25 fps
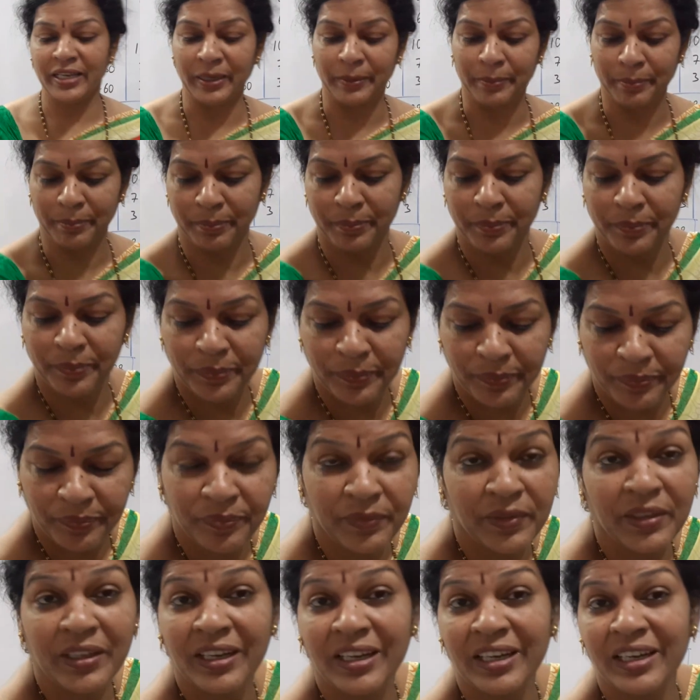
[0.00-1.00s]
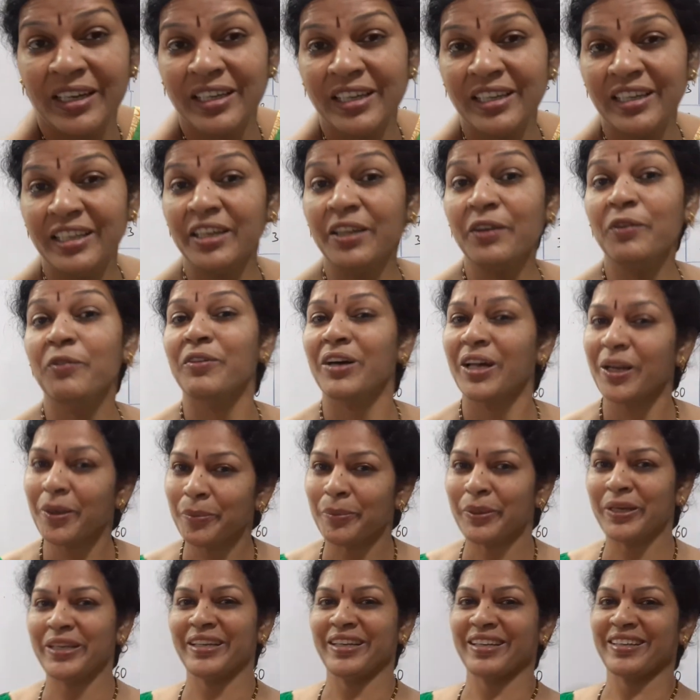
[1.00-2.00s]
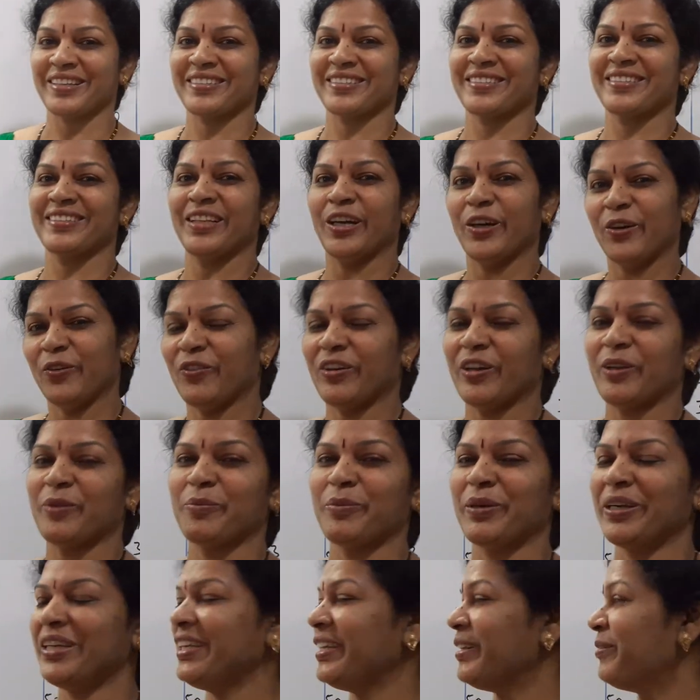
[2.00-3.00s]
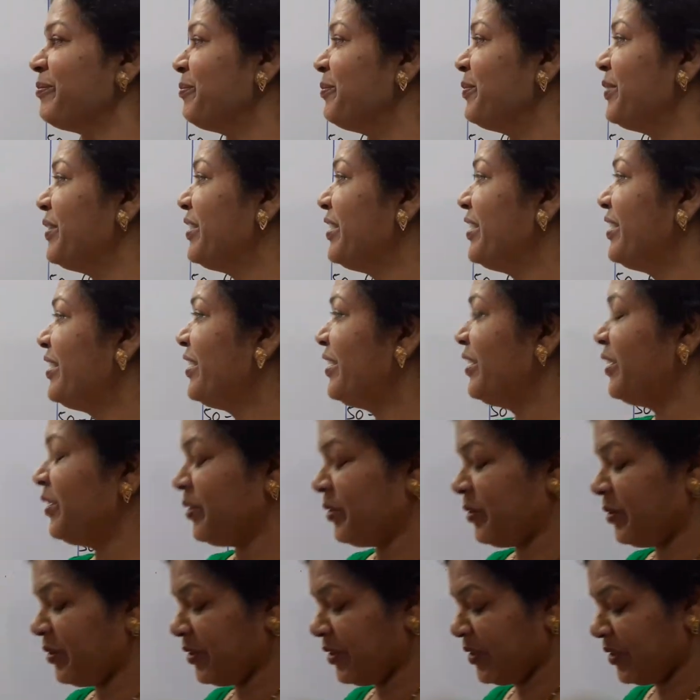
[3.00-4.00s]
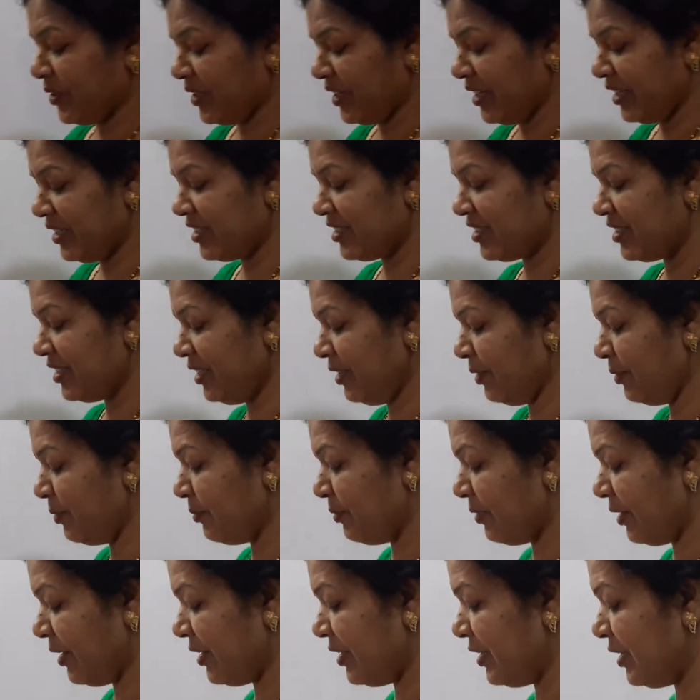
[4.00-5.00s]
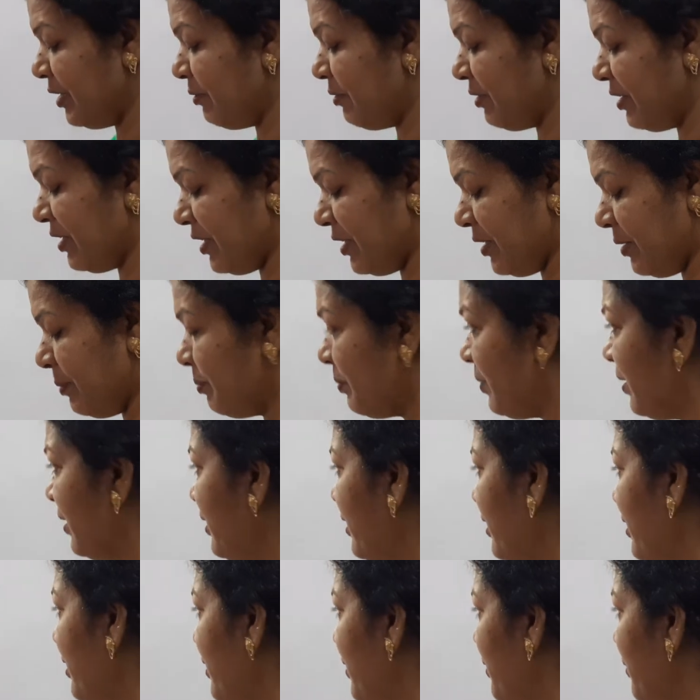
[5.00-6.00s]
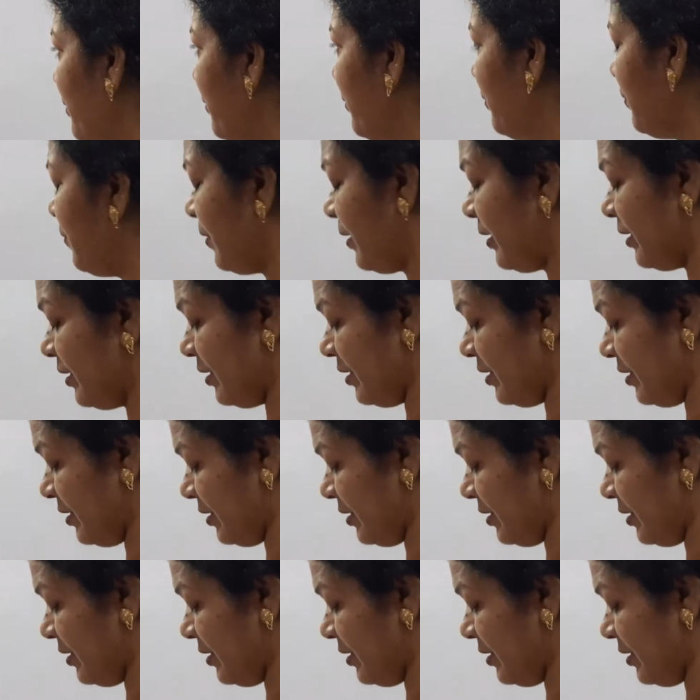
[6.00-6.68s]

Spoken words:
m. Earlier 1 by x, now 1 by m. Let's see, 1 divided by 5,